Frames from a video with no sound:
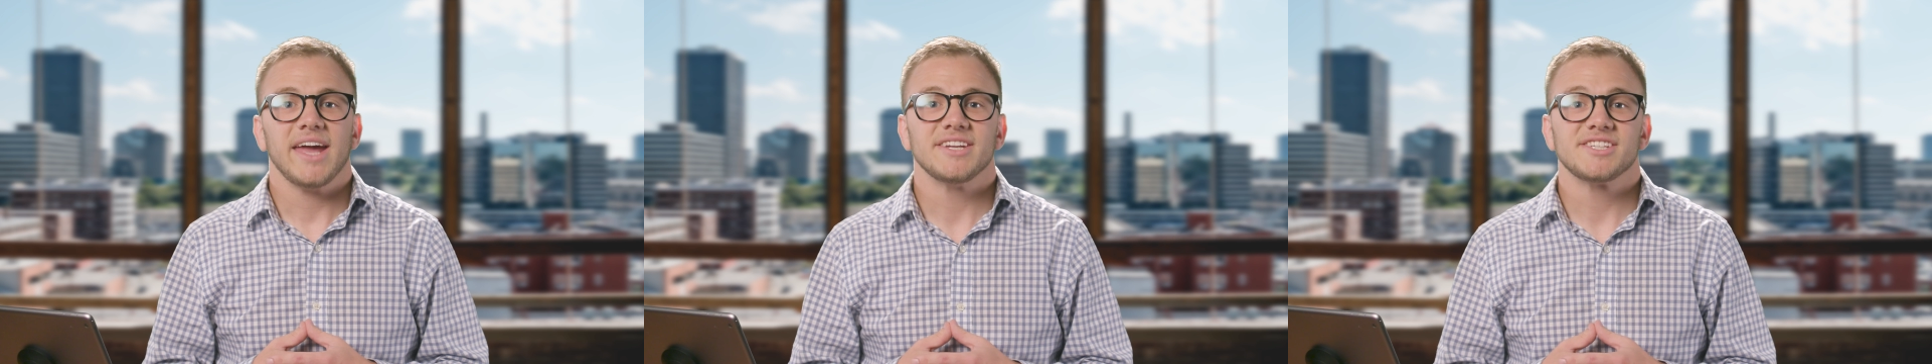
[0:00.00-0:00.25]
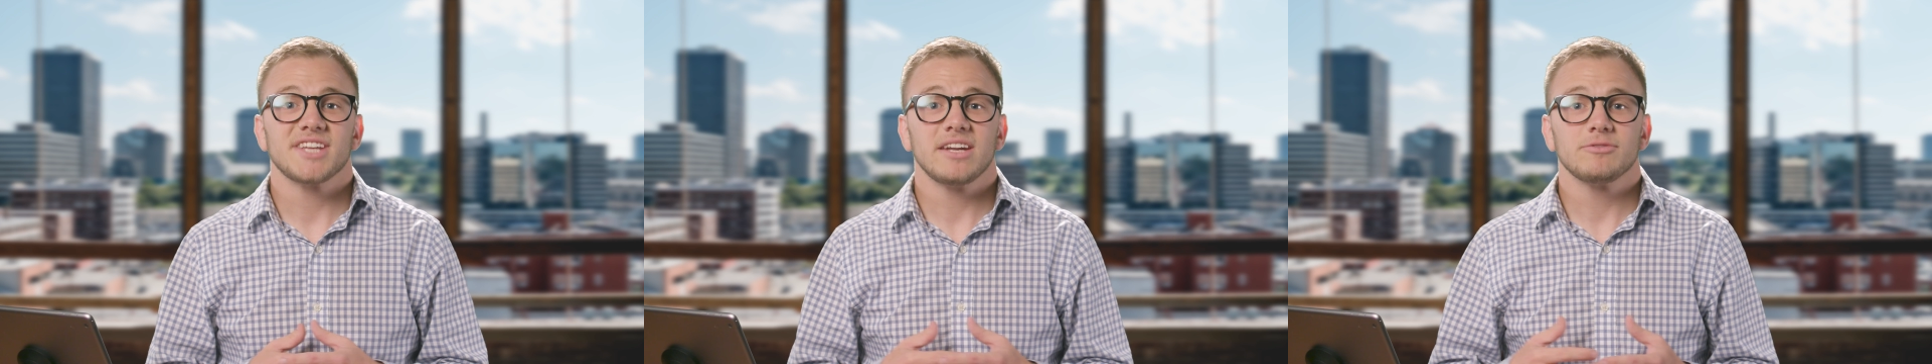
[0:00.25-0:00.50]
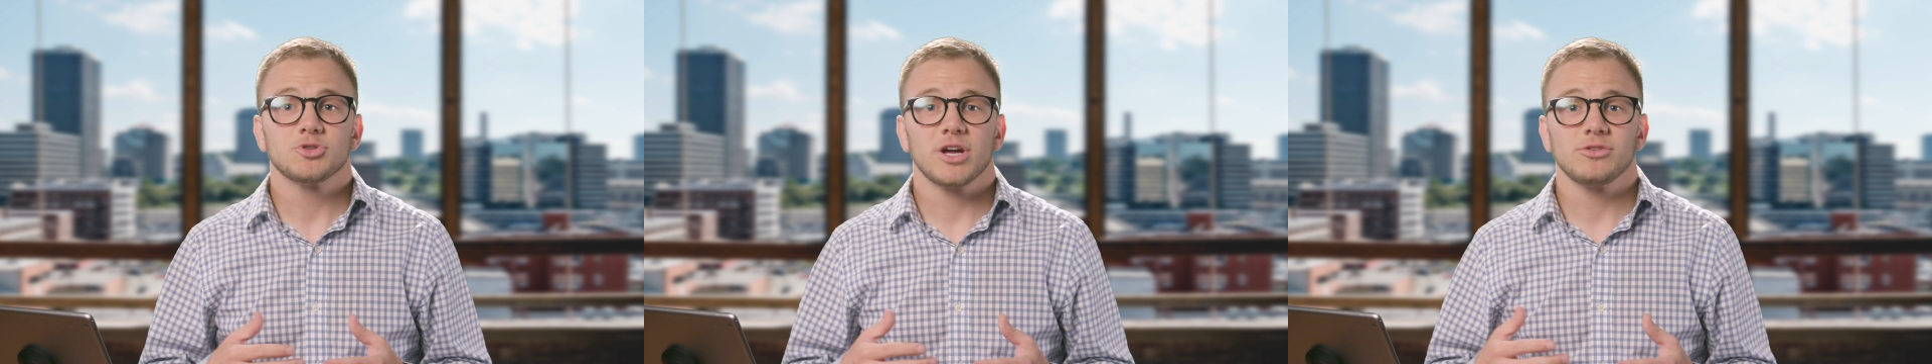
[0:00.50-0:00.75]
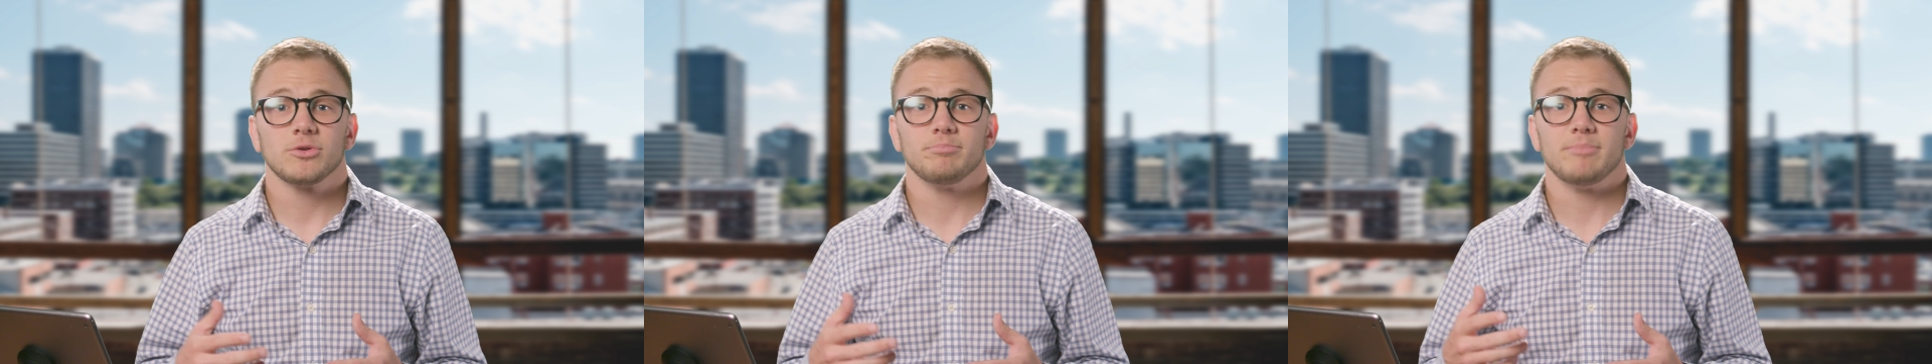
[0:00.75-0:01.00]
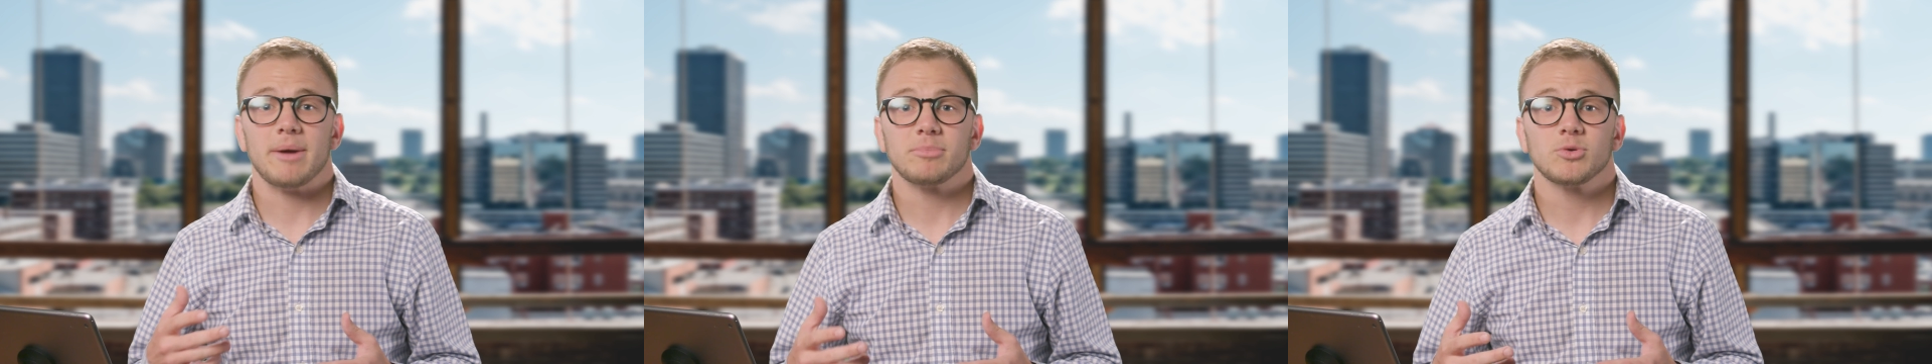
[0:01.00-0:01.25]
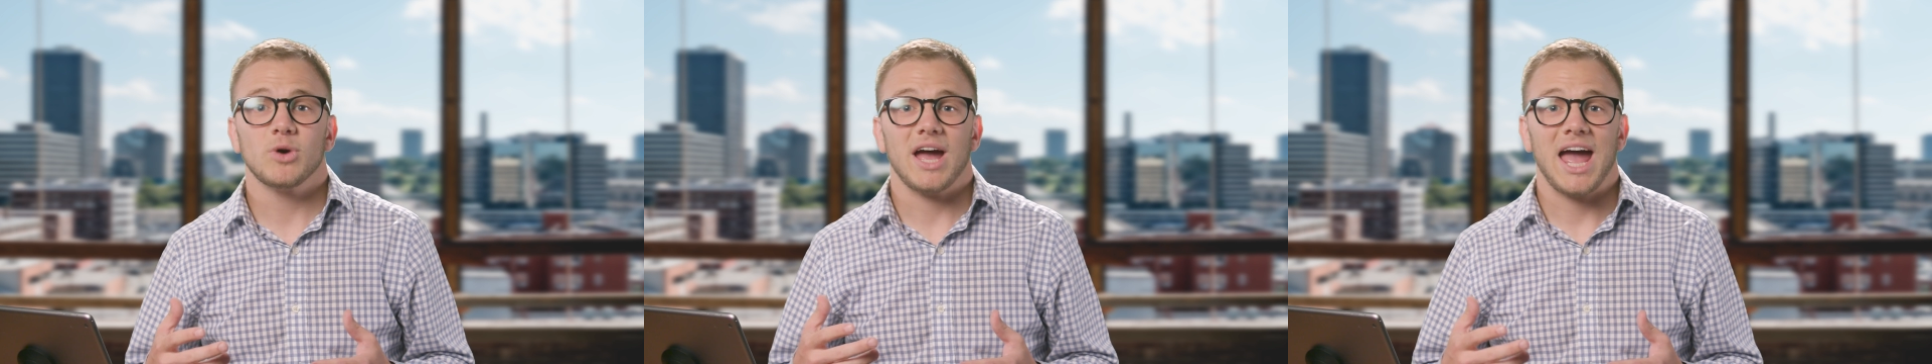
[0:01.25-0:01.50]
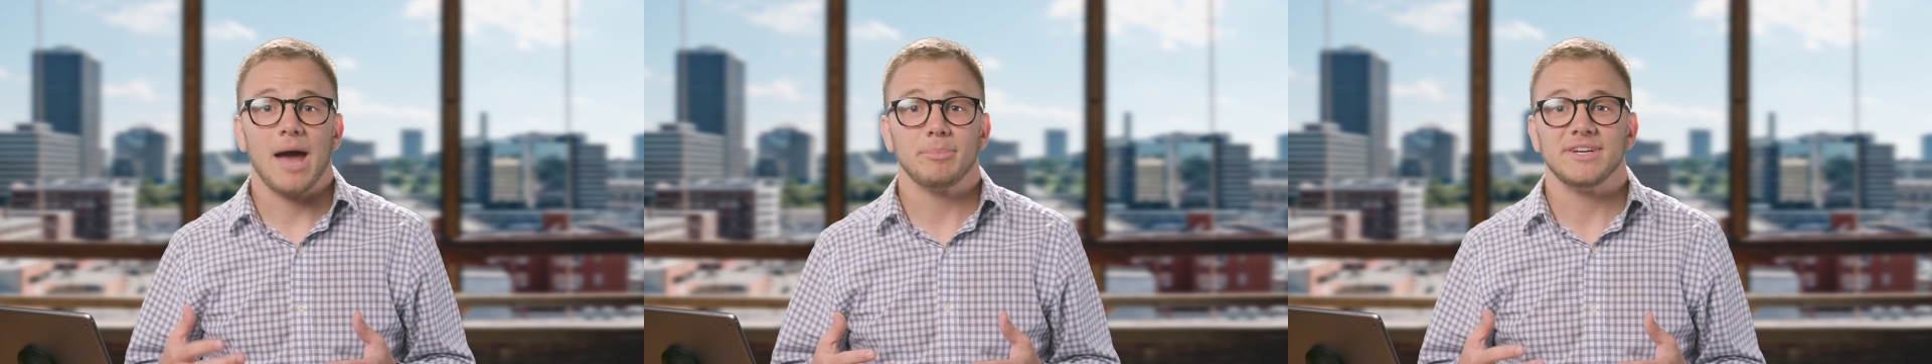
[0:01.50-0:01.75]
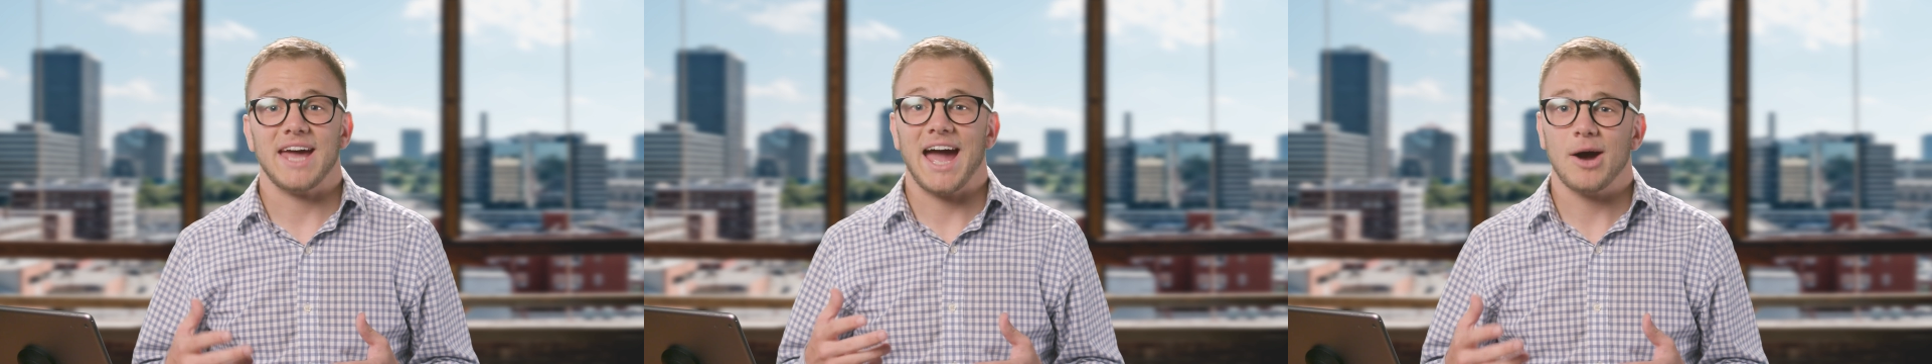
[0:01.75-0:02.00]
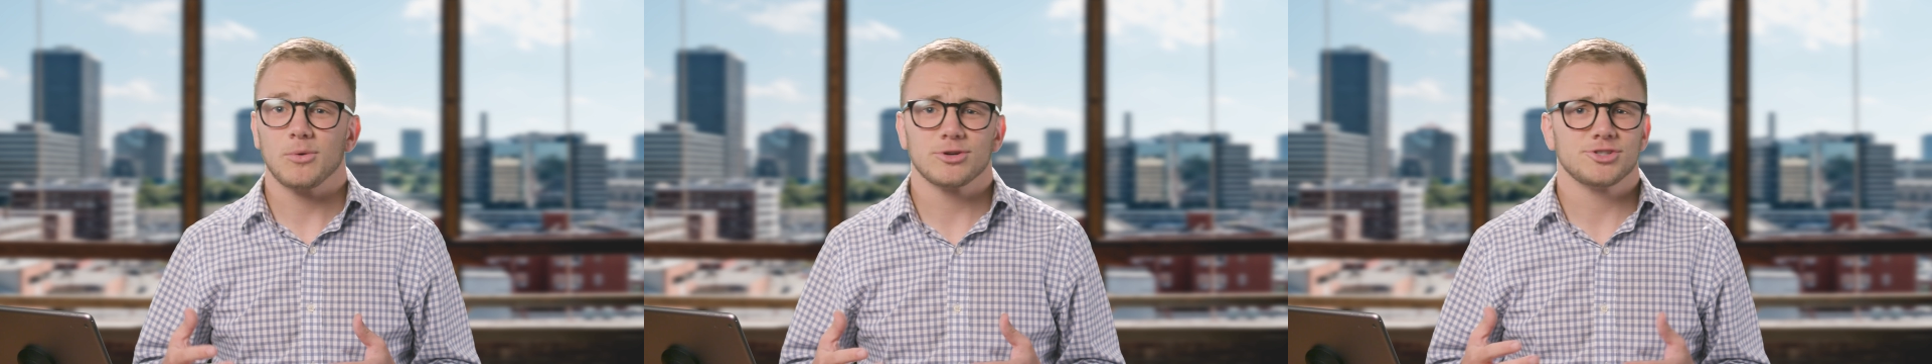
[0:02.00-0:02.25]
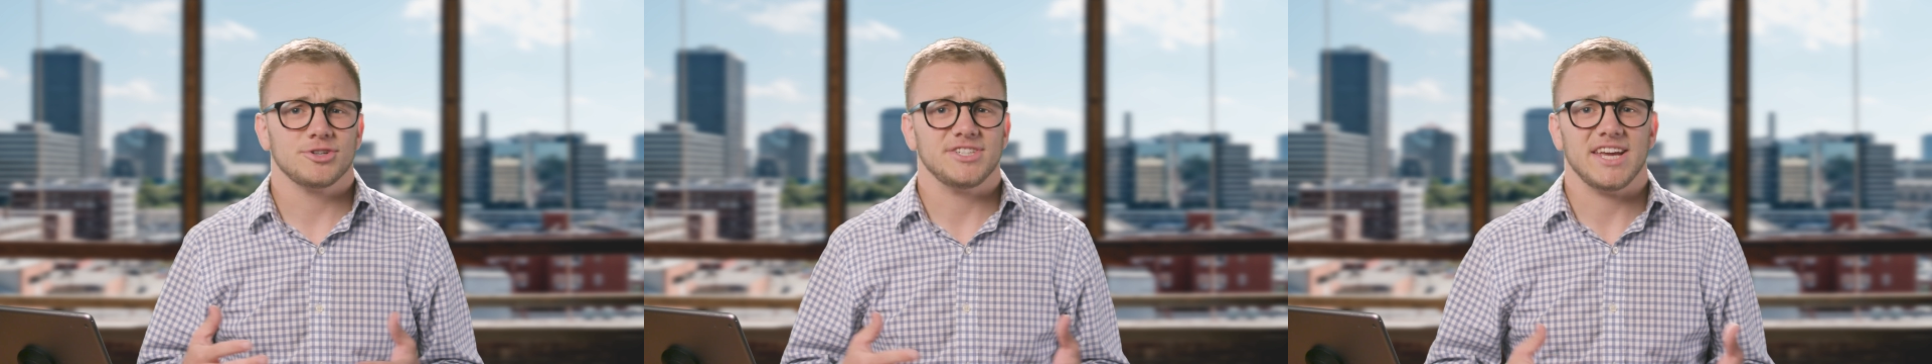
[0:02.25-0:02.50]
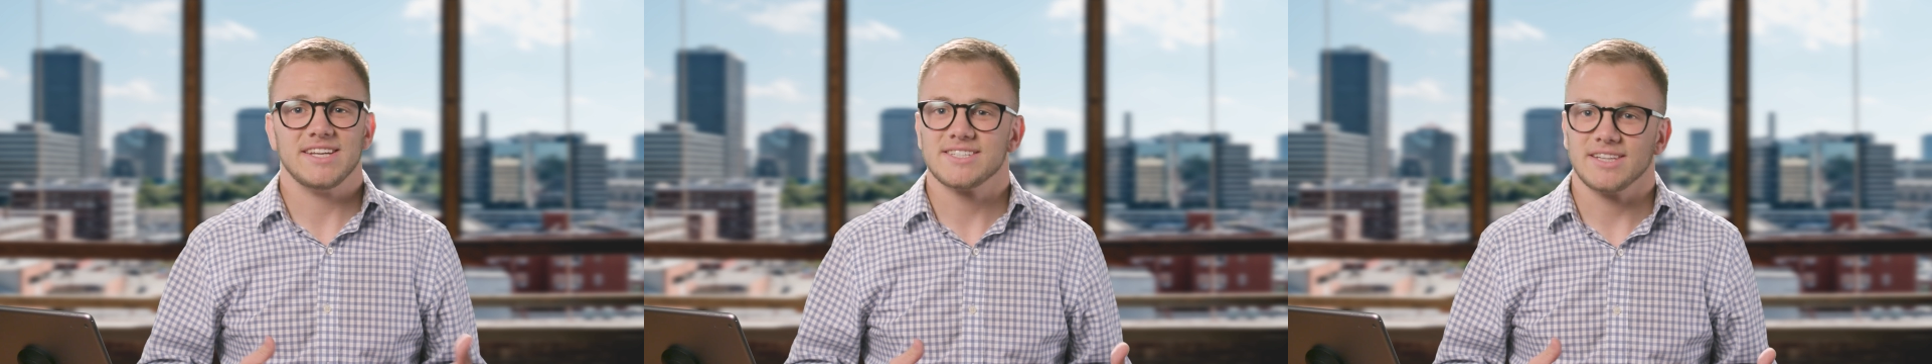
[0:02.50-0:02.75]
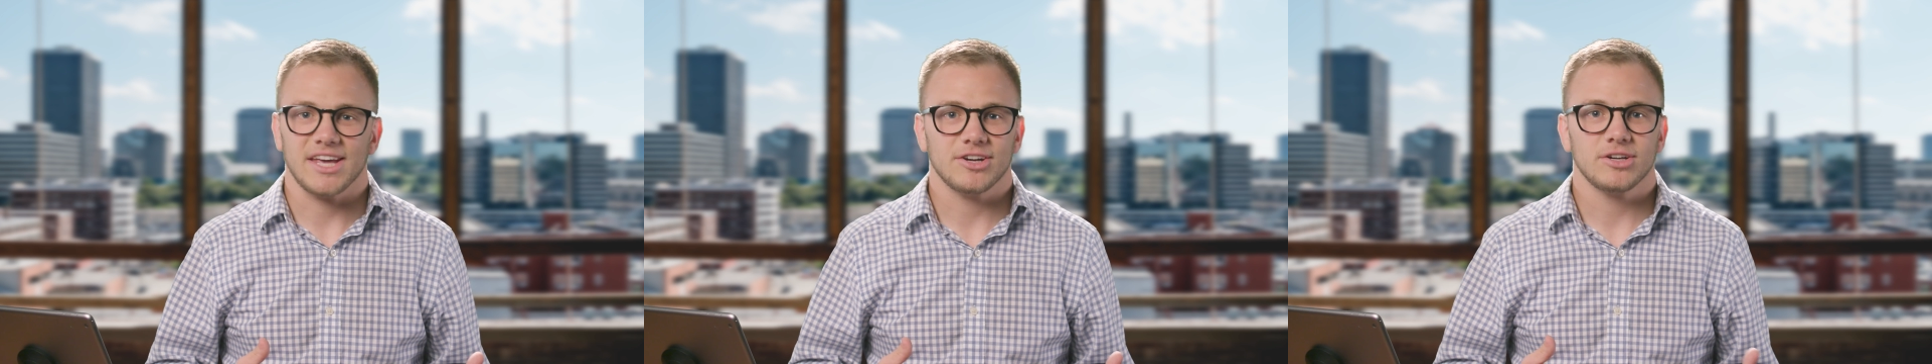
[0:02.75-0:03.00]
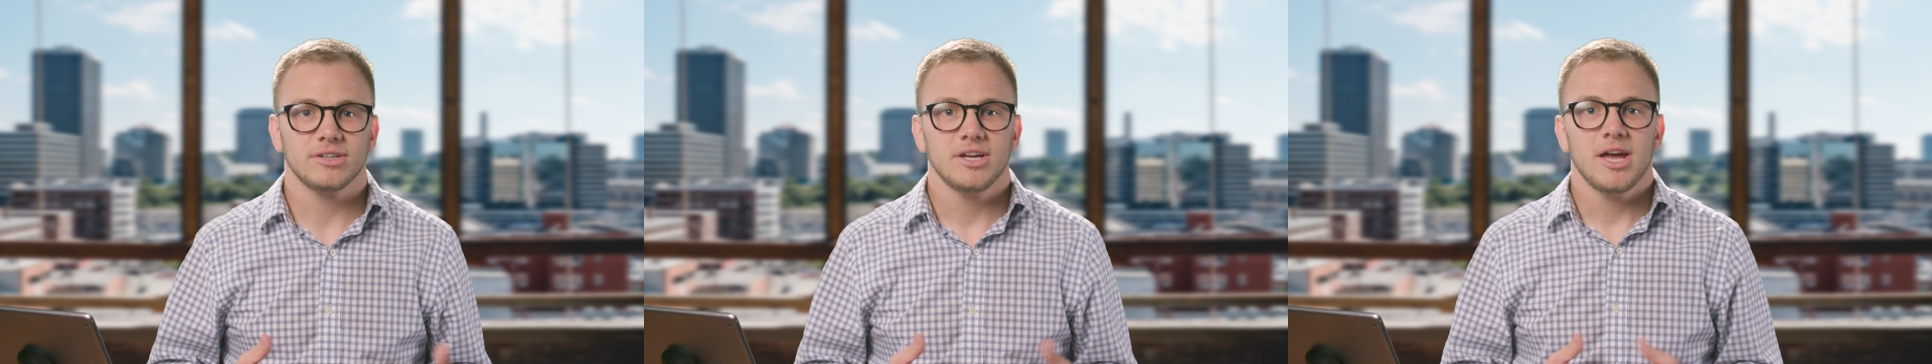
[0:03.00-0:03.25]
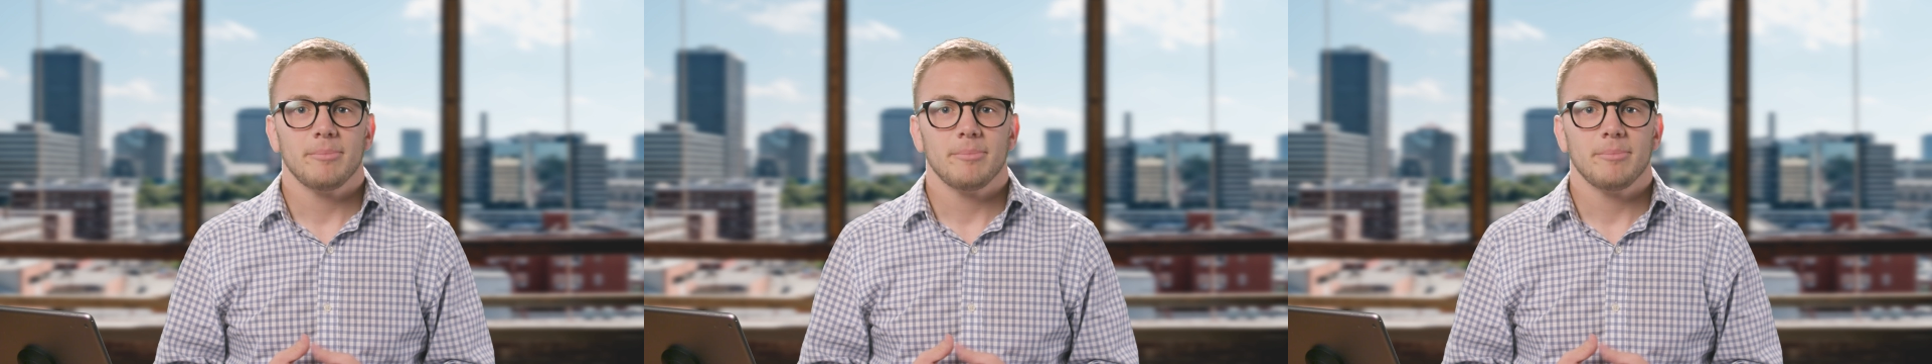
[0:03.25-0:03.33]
Instead of trying to remember what happened hours or days later,